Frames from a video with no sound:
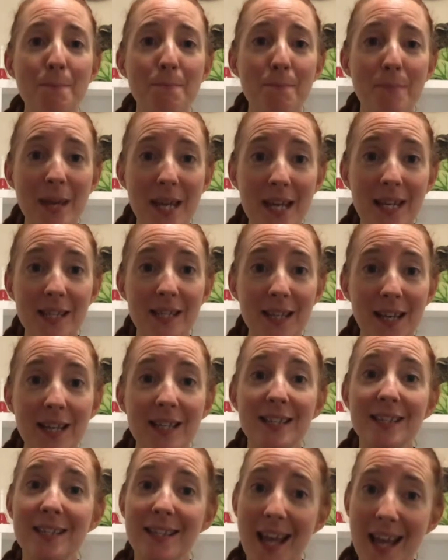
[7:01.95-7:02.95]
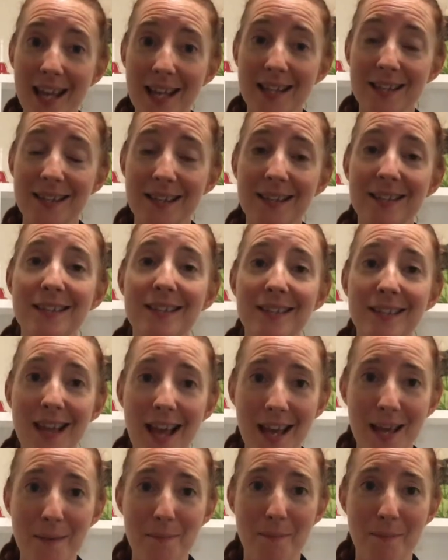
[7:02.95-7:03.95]
beat stays the
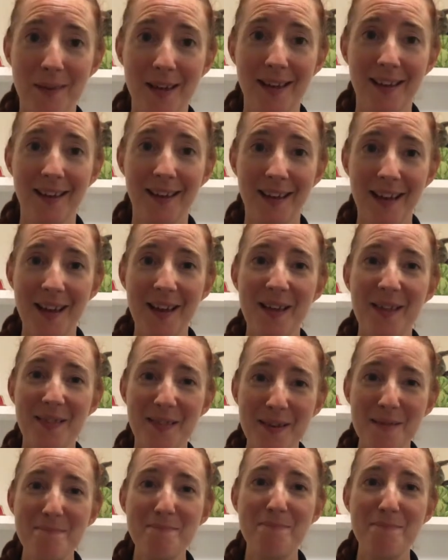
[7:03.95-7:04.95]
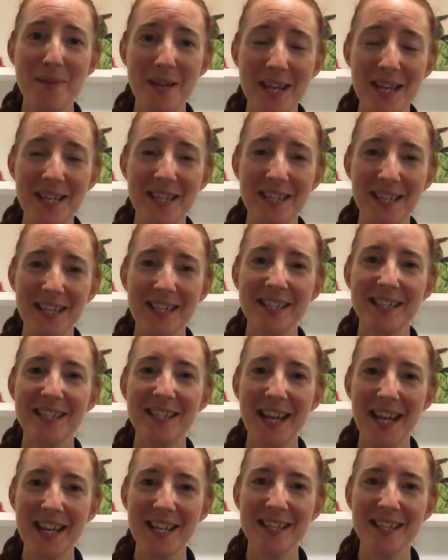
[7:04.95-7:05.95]
same. The beat
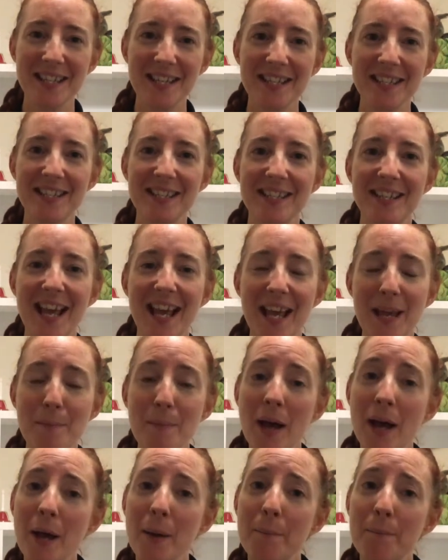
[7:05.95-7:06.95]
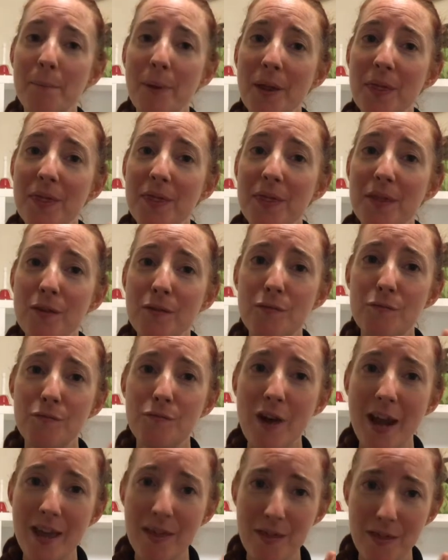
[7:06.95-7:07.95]
stays the same, but the
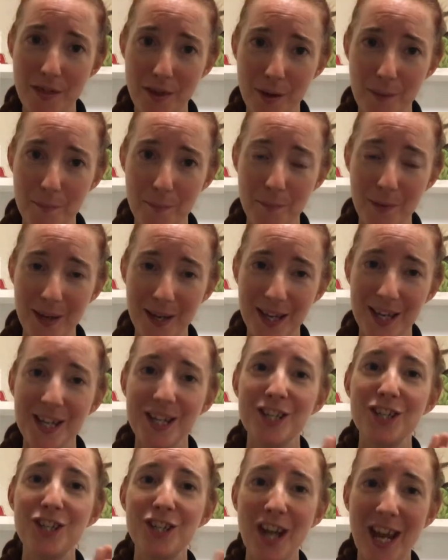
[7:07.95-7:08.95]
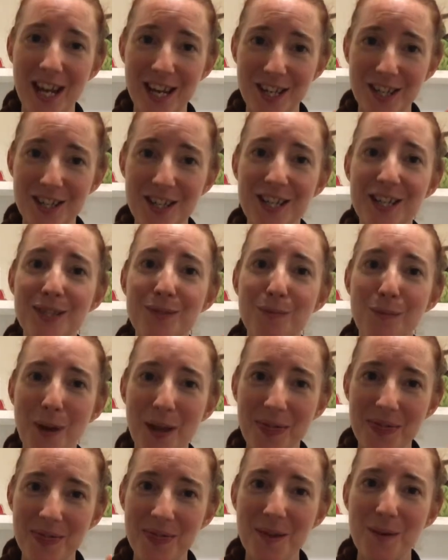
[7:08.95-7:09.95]
rhythm changes
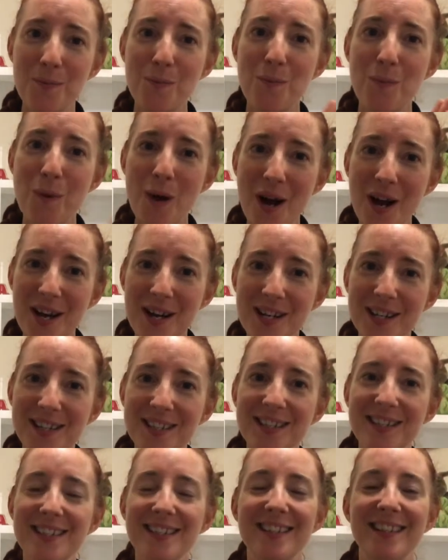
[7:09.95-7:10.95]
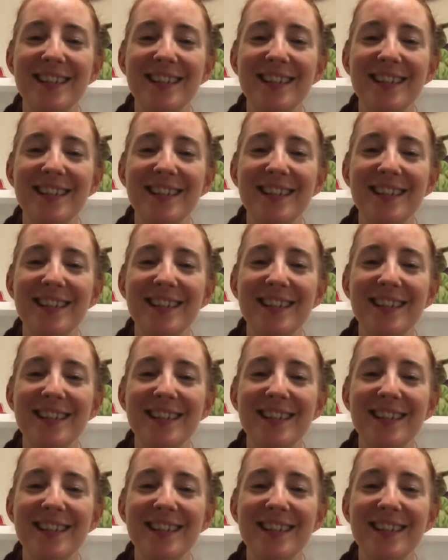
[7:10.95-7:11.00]
with the words.